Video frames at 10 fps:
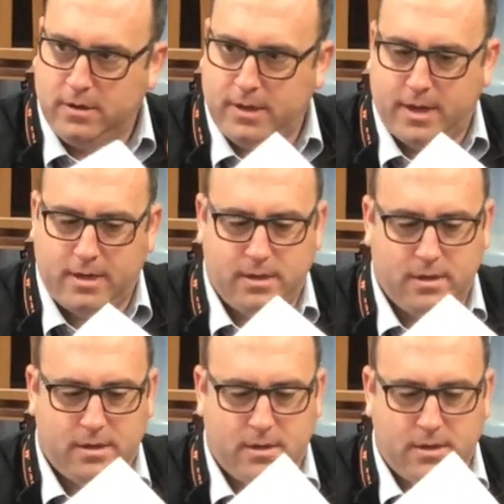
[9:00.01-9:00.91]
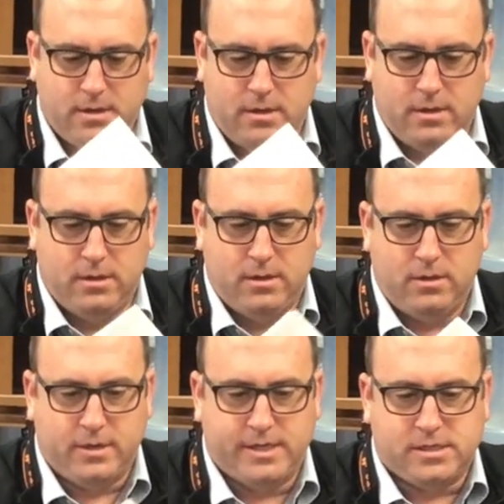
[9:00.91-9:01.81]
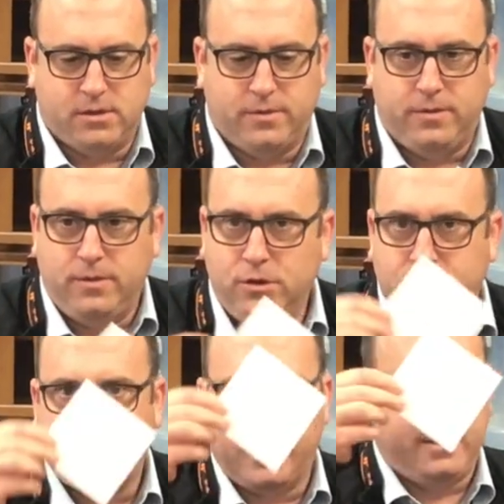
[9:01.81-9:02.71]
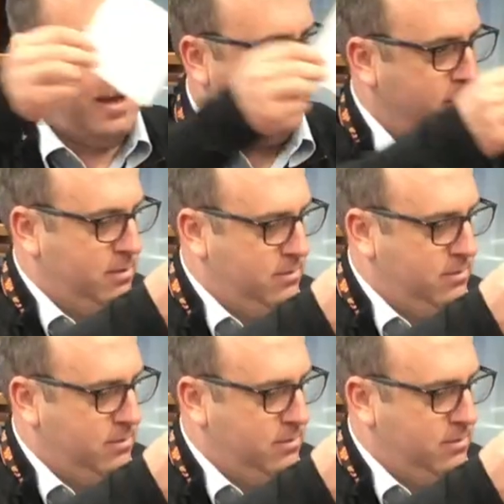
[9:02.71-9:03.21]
Okay? Okay, so you've got a diamond.